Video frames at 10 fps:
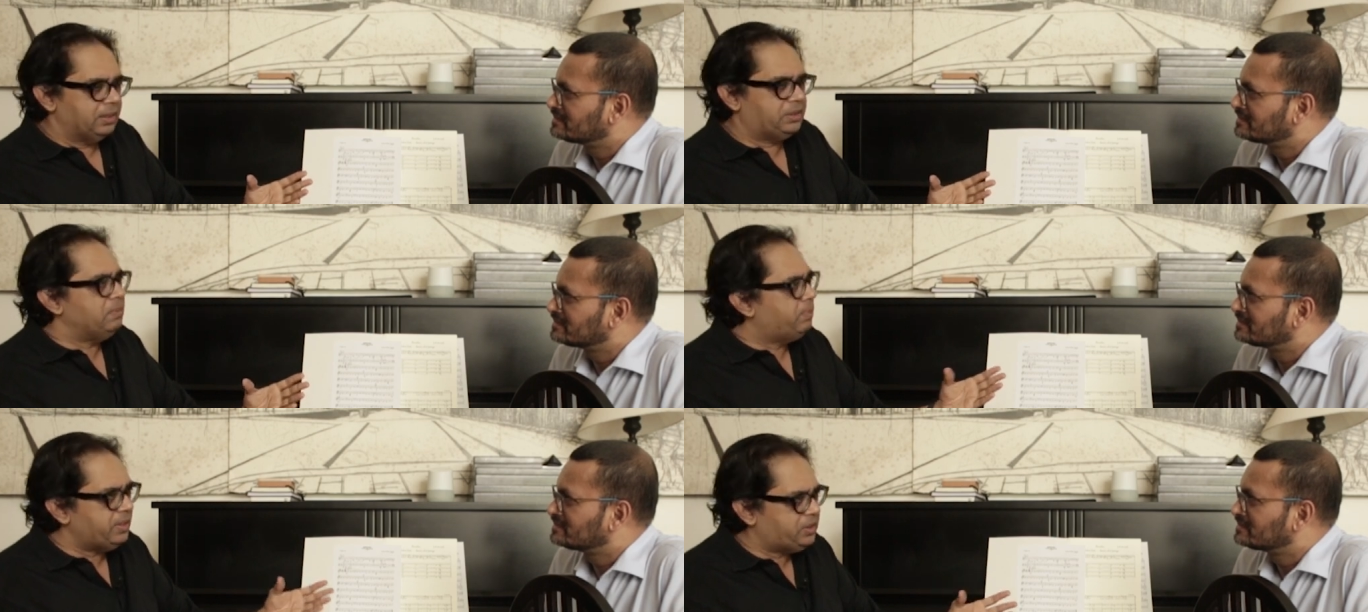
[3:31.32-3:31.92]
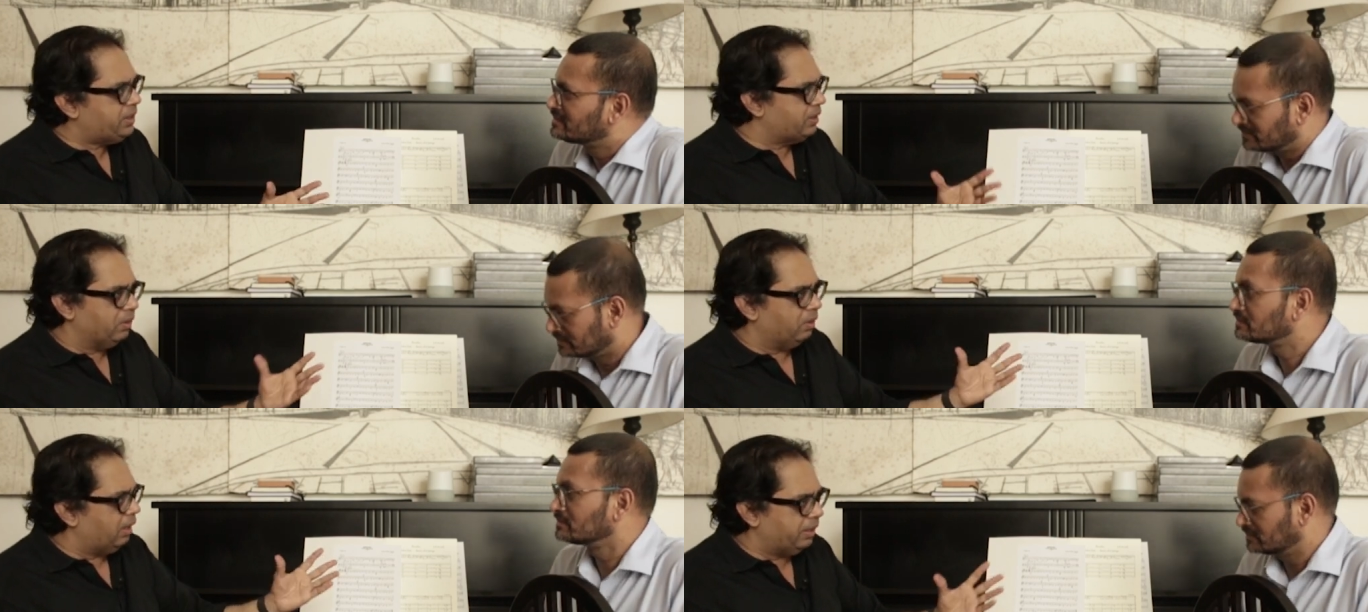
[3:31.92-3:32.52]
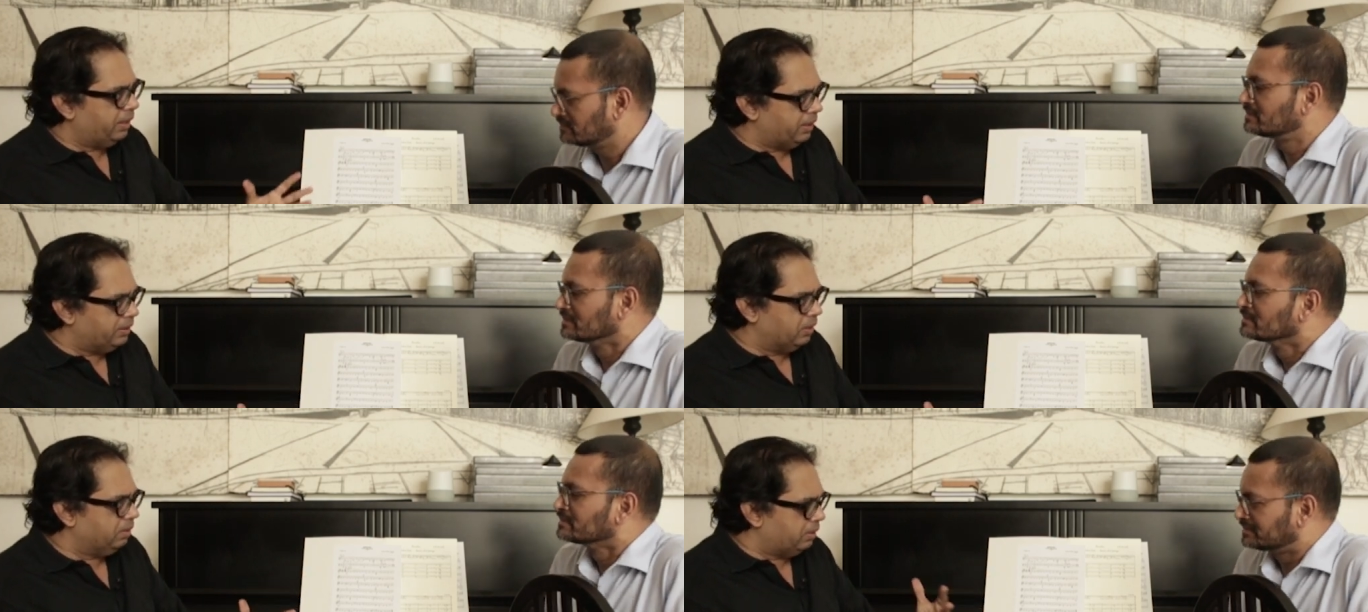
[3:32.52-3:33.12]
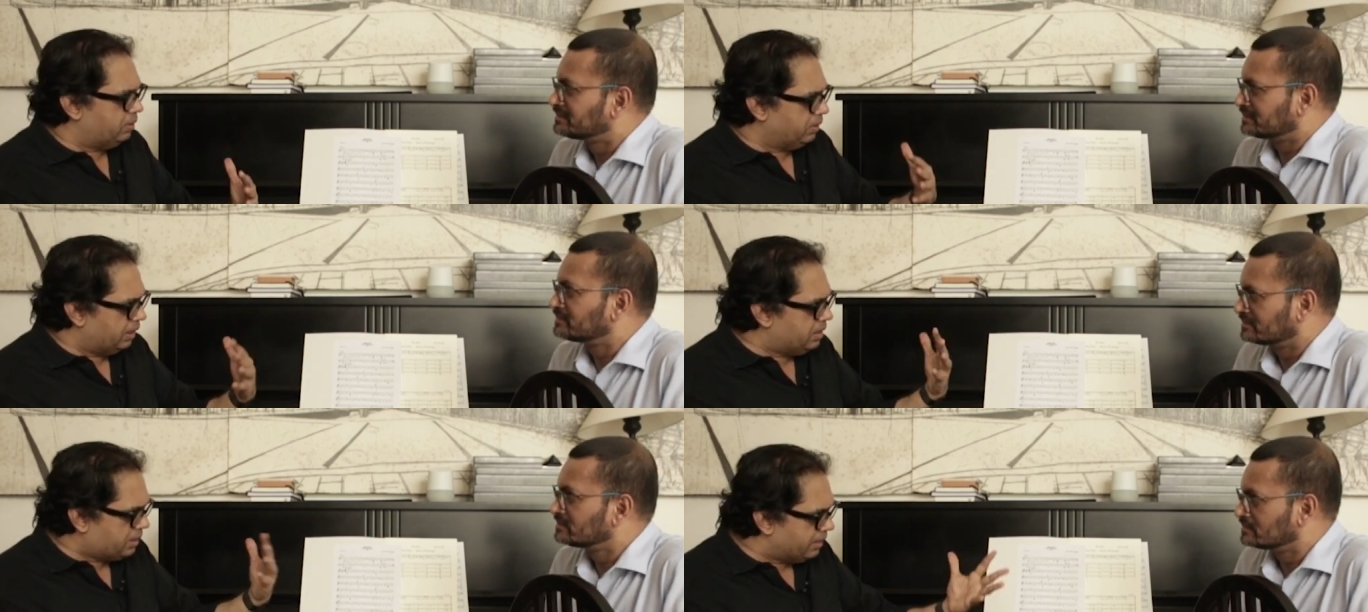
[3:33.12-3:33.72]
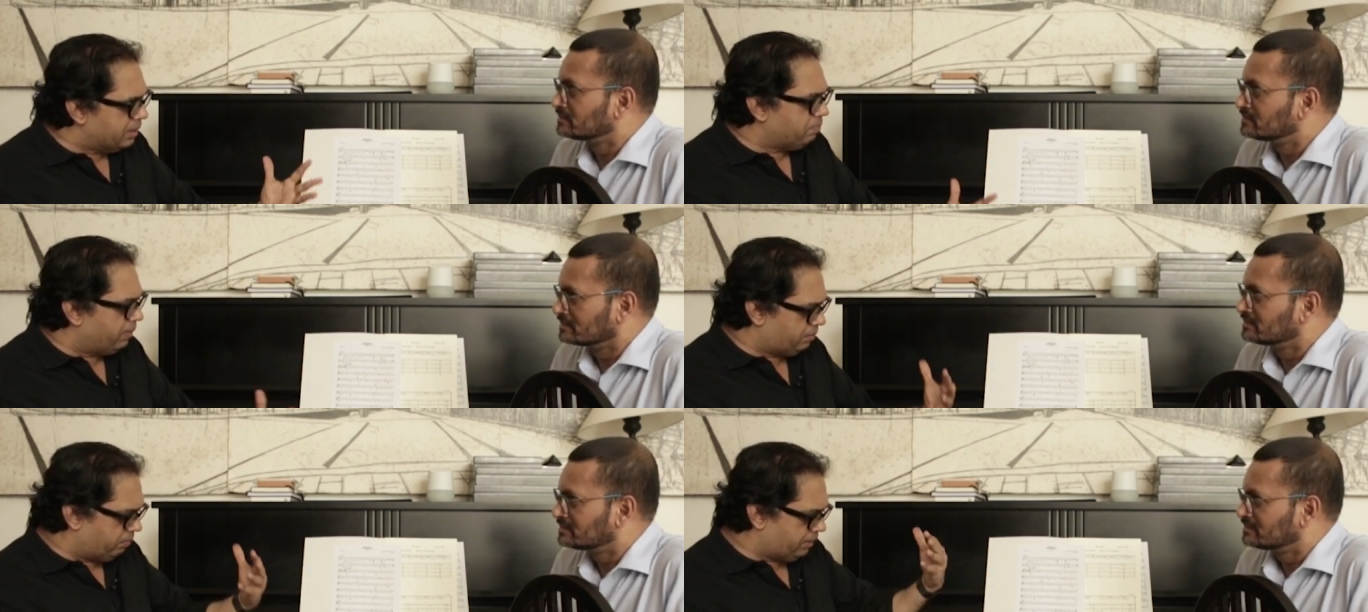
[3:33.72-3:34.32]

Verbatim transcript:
Speaker 1: simplistic, or I you know, you don't intend, but